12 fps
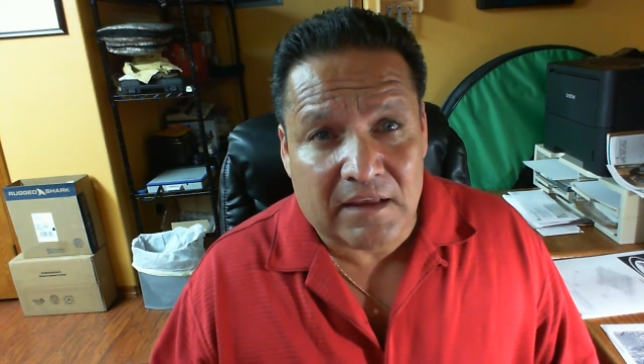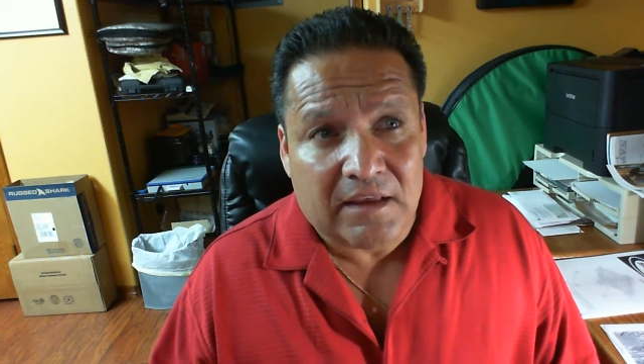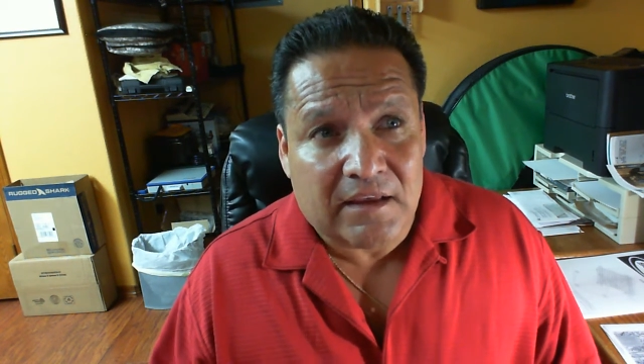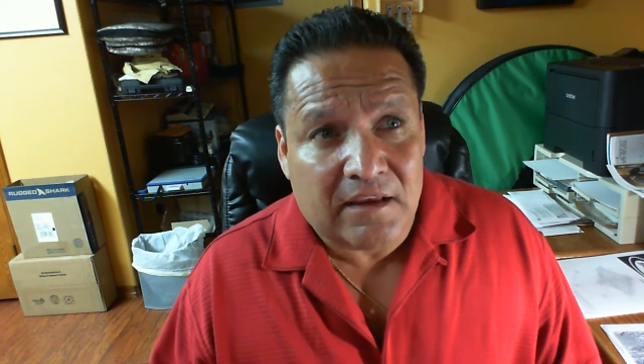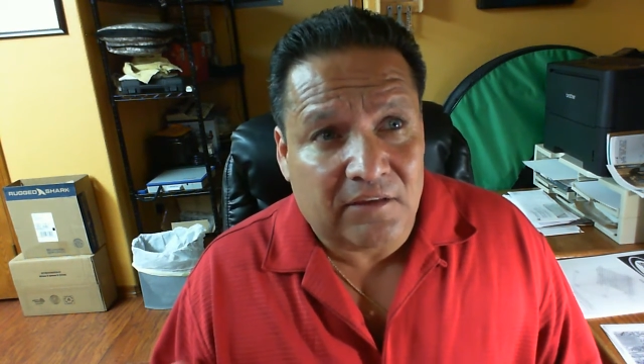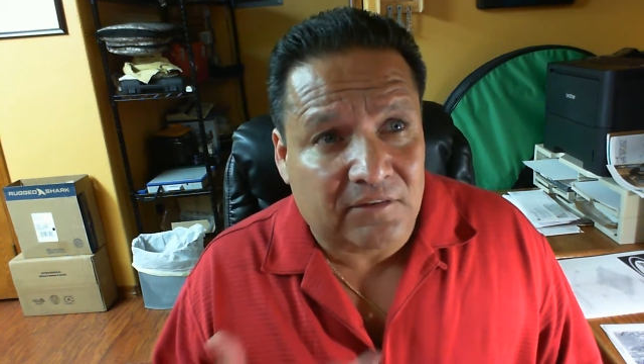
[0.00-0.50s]

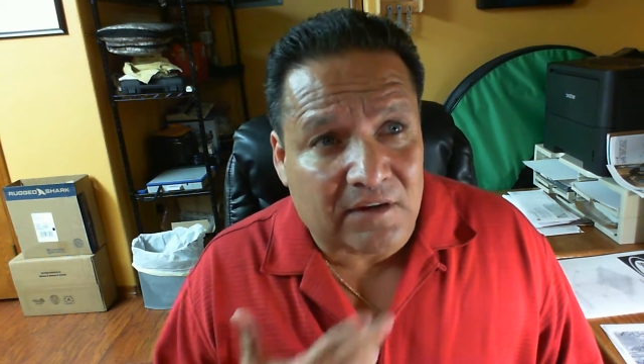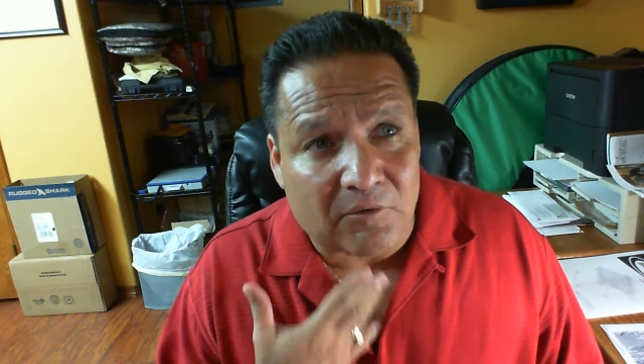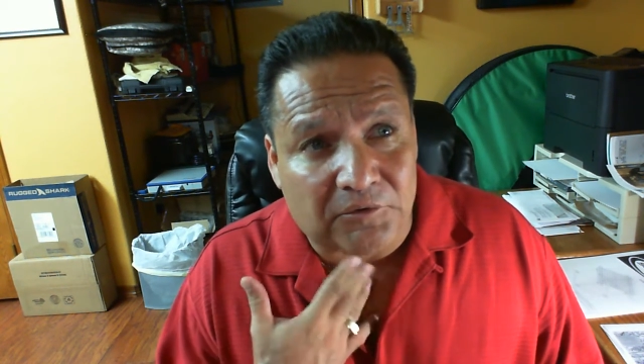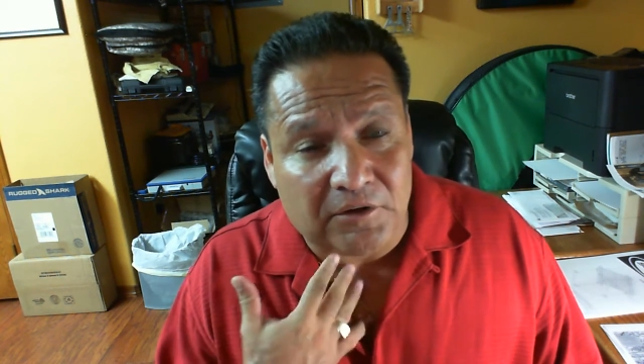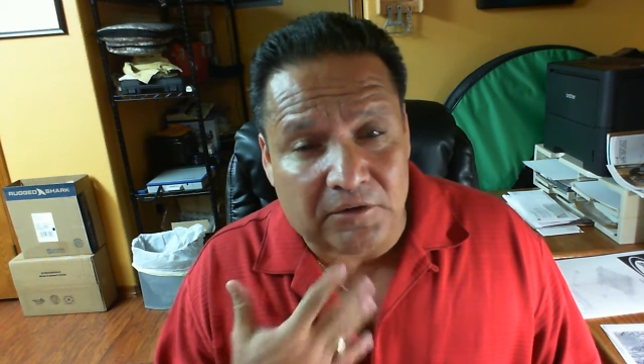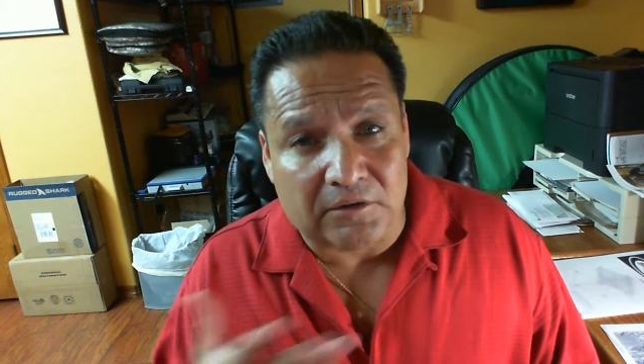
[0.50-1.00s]
He said I was
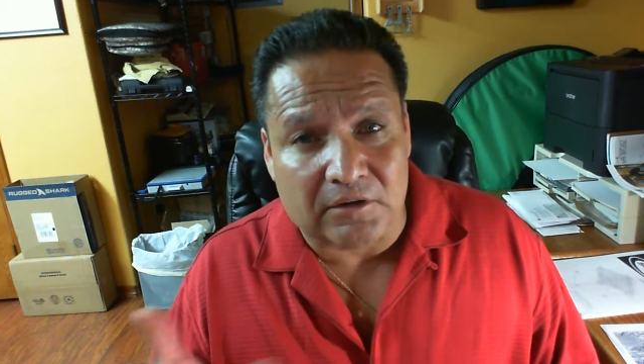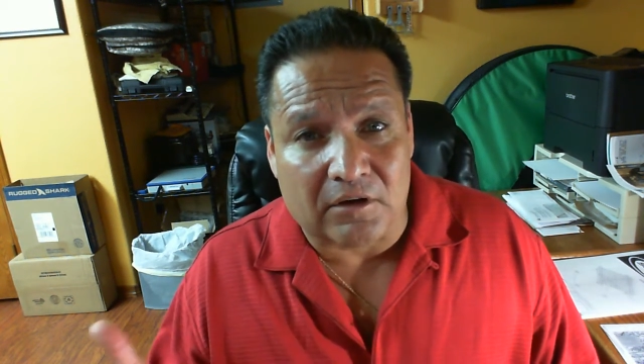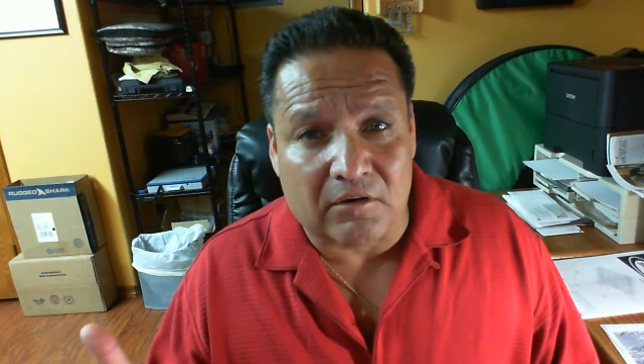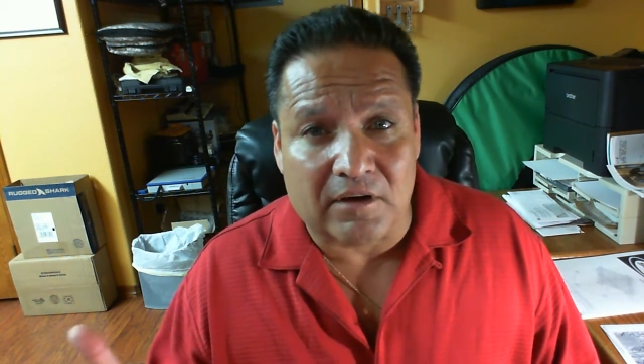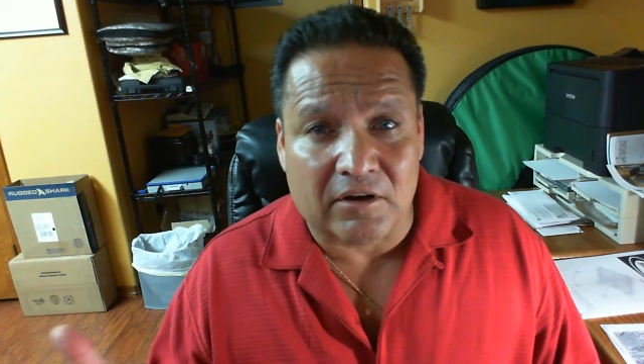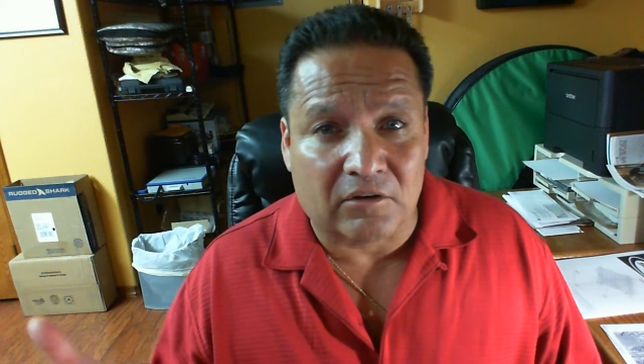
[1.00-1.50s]
good to
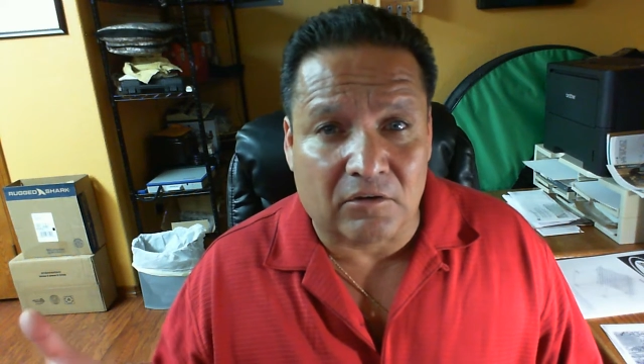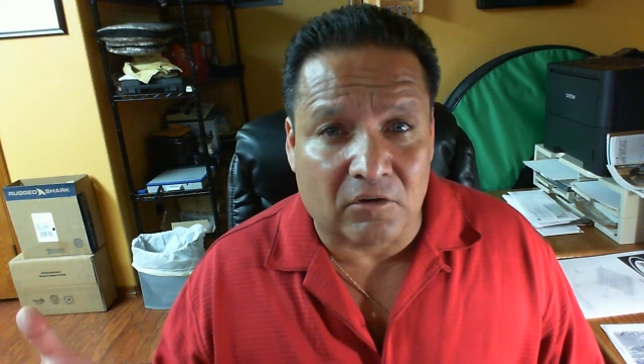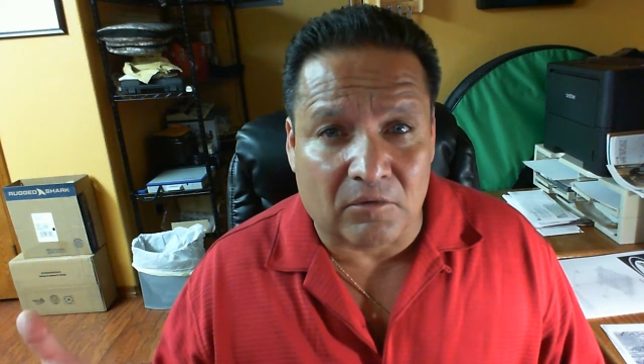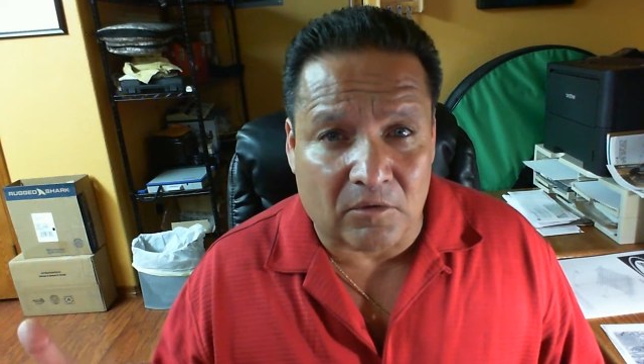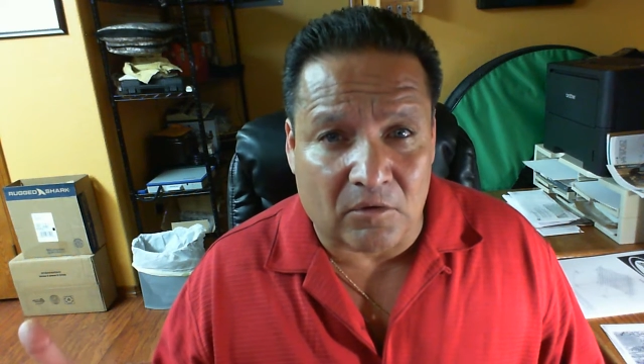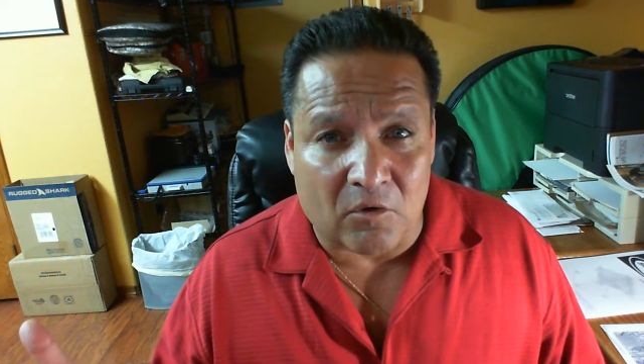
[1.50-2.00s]
go. I could
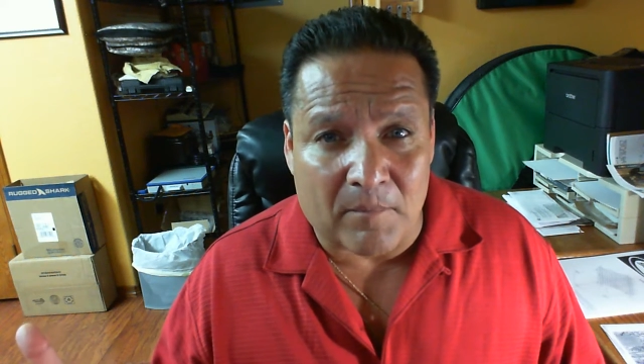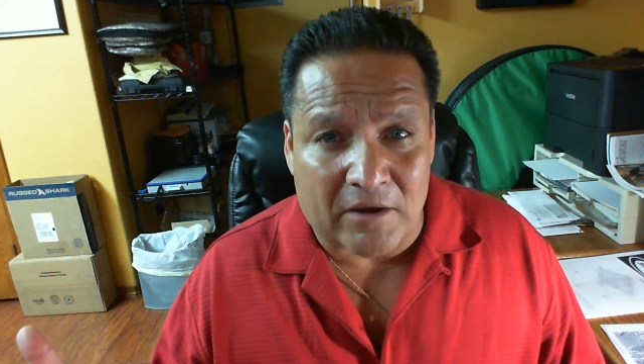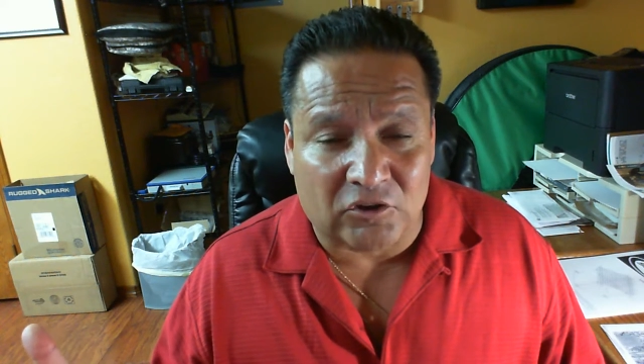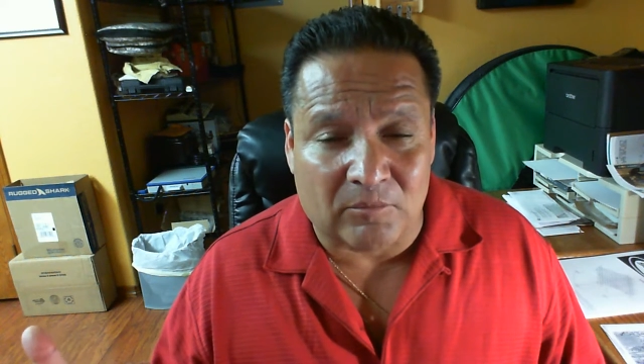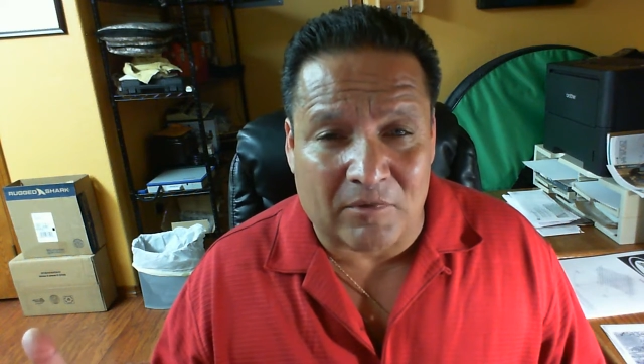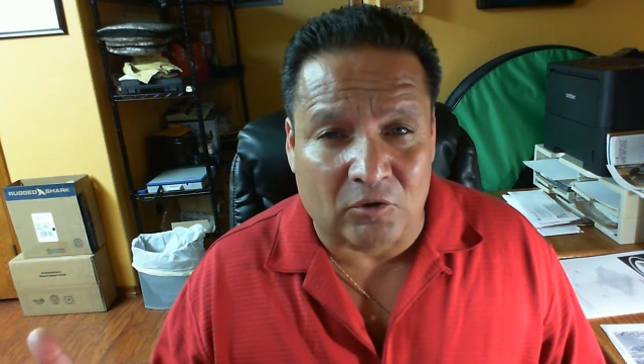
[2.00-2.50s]
go back
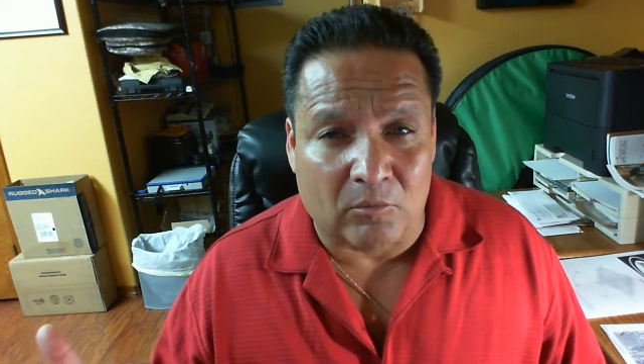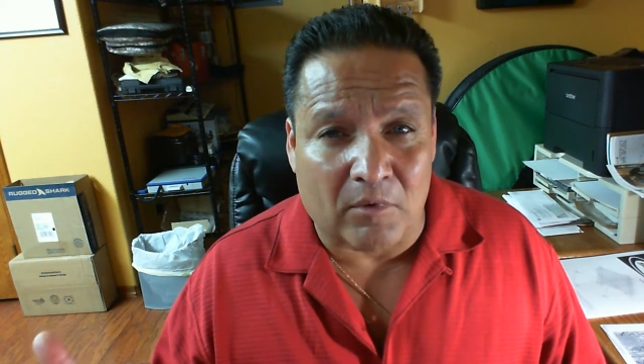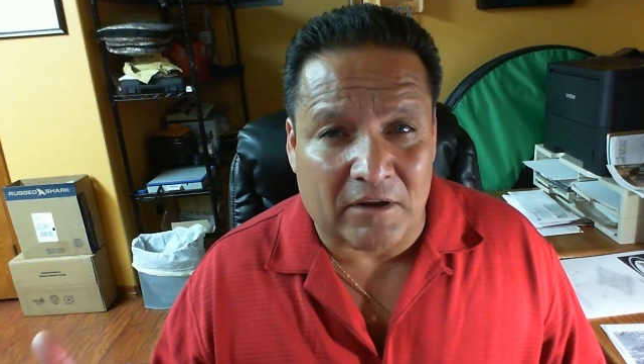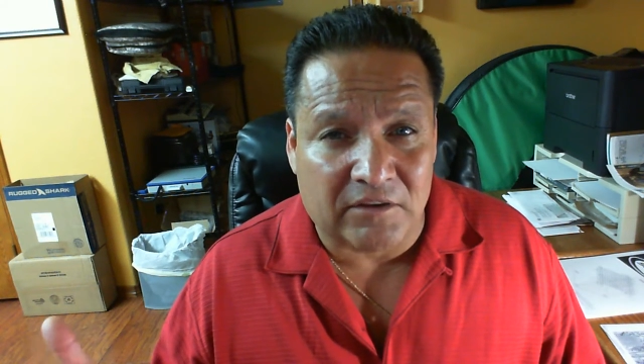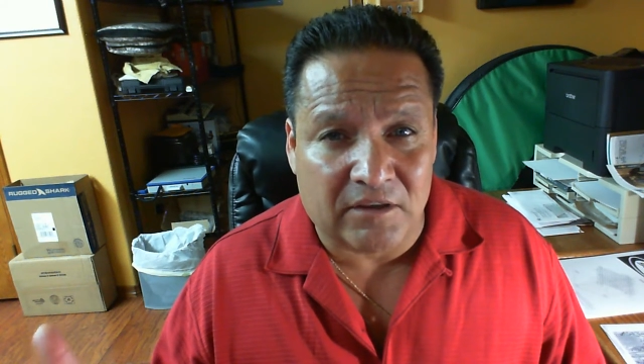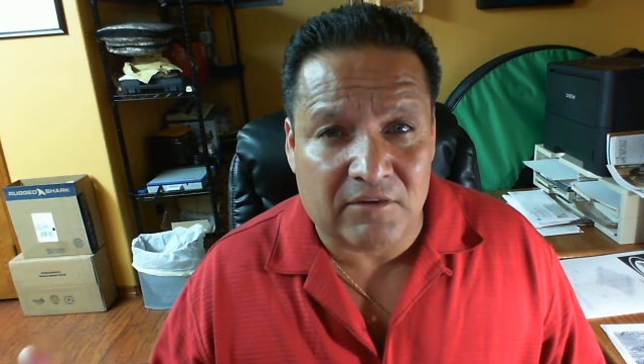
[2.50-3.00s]
to my normal
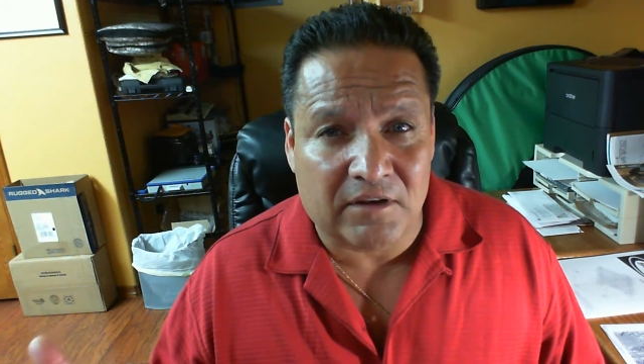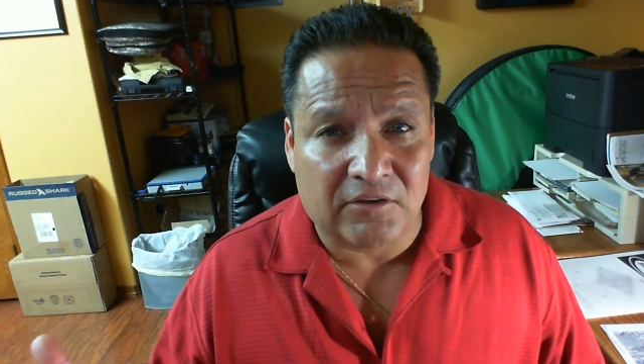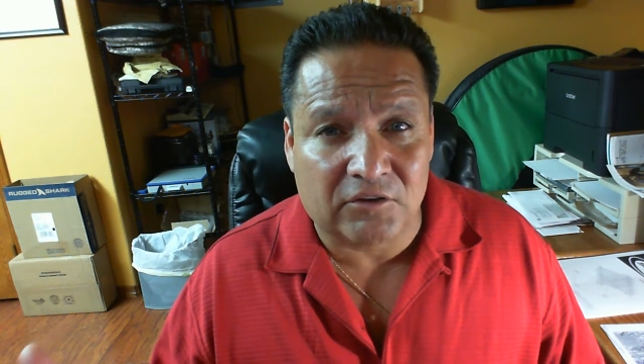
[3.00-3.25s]
activities,